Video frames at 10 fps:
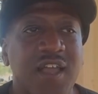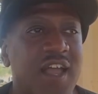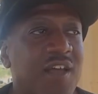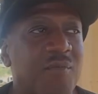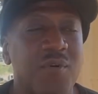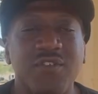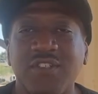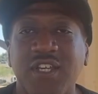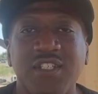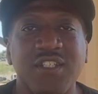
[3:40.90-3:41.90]
at
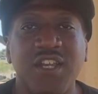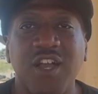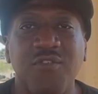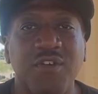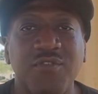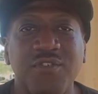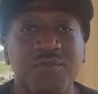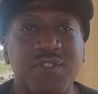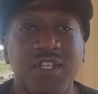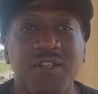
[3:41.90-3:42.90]
worst case scenario you
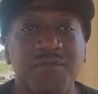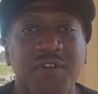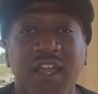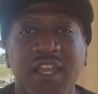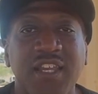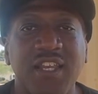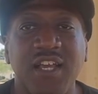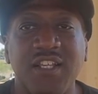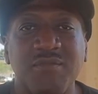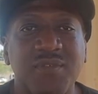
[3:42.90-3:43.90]
would sell it for
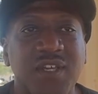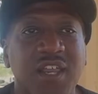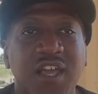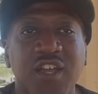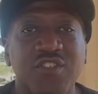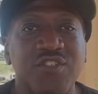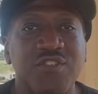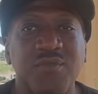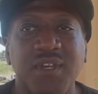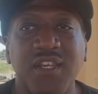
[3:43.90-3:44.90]
$80, but not
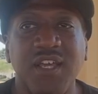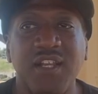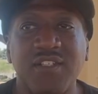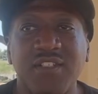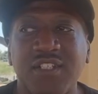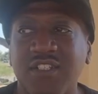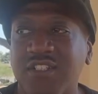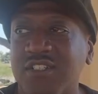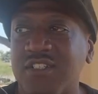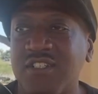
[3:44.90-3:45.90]
$120. That's
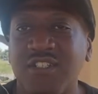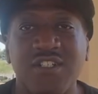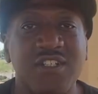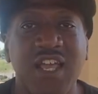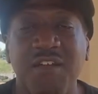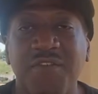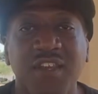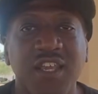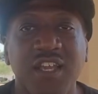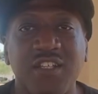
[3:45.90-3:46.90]
just laughing
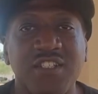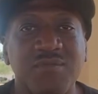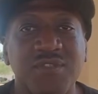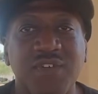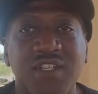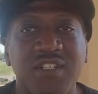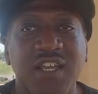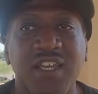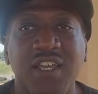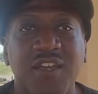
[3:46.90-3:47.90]
in the customer's face,
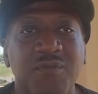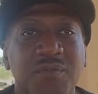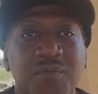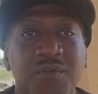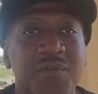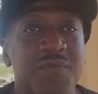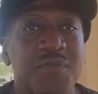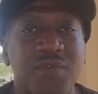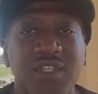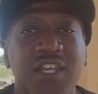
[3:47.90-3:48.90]
like, yeah,
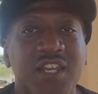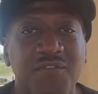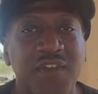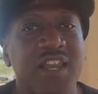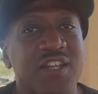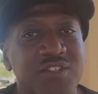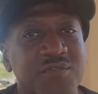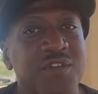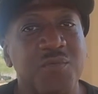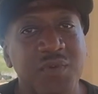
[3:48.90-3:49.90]
we're taking advantage of
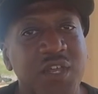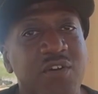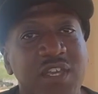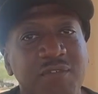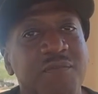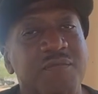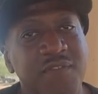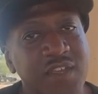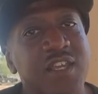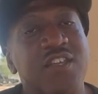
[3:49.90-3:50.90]
you and we don't give up.
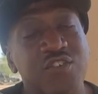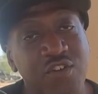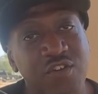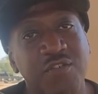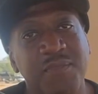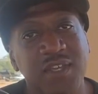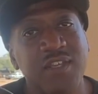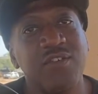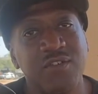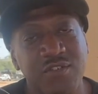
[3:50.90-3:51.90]
You heard me.
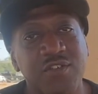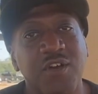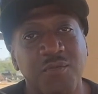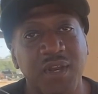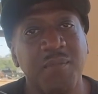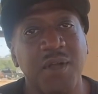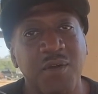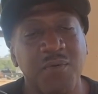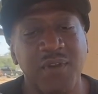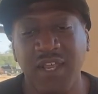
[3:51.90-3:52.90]
You know where I'm
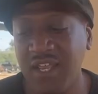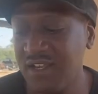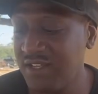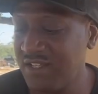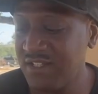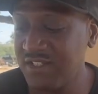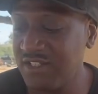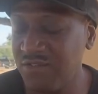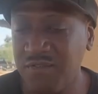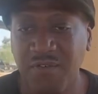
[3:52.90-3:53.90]
going with that.
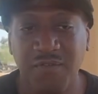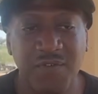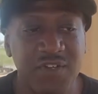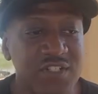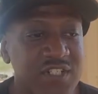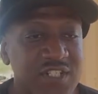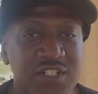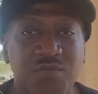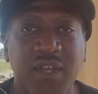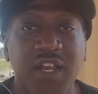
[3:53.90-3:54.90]
So firstly, this
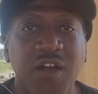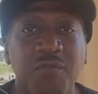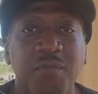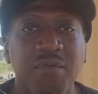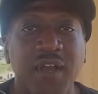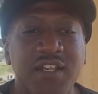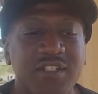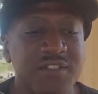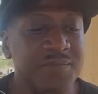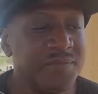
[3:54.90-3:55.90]
is way overpriced.